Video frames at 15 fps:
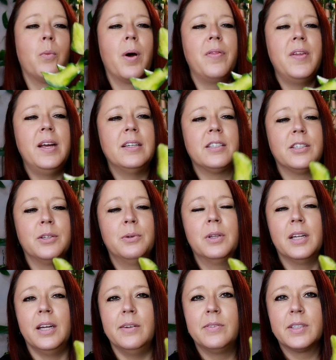but when these new
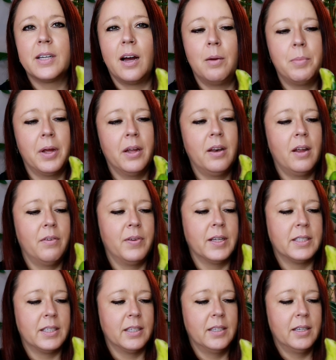leaves come in, if
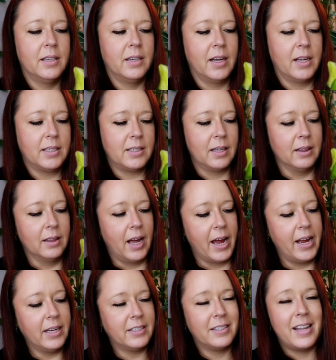it's in nice
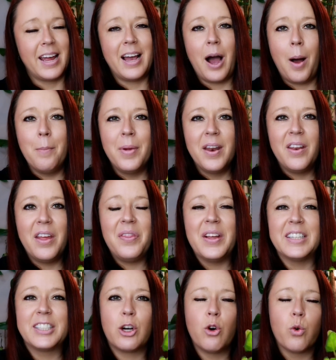light, they come in
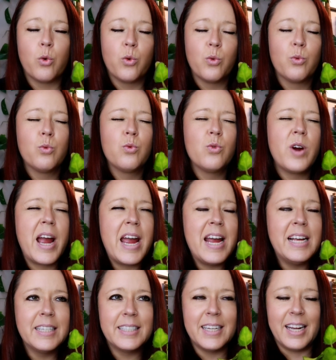this
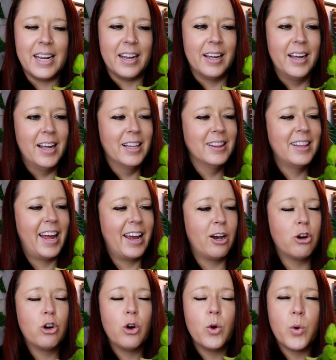crazy,
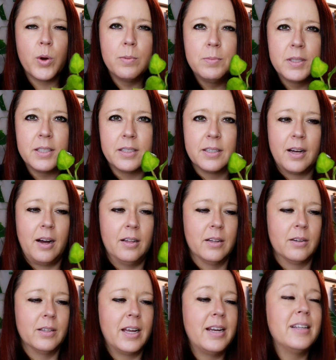like crimson
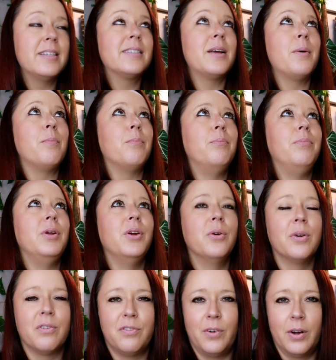color. It is
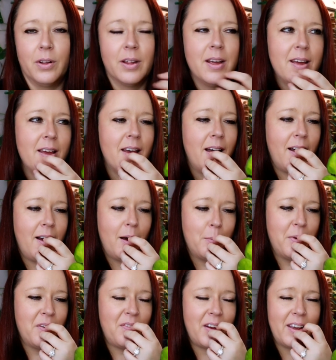beautiful.
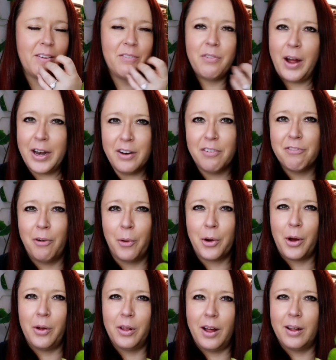If I can find a
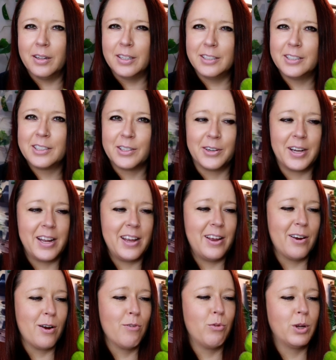photo, I'll insert it
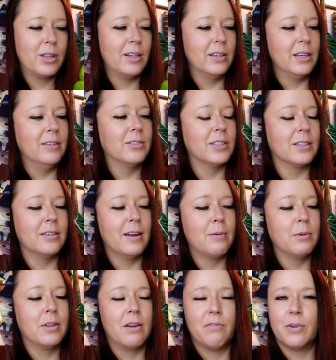here of what the leaves look
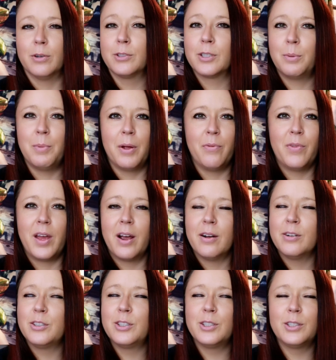like when they first come in. They
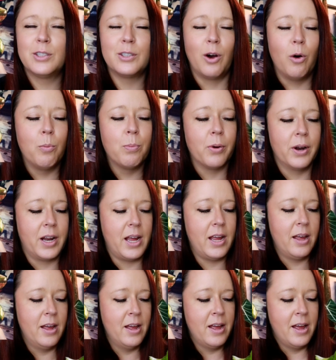are so
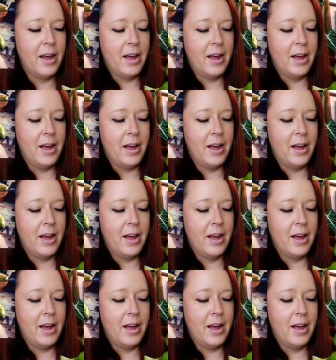pretty.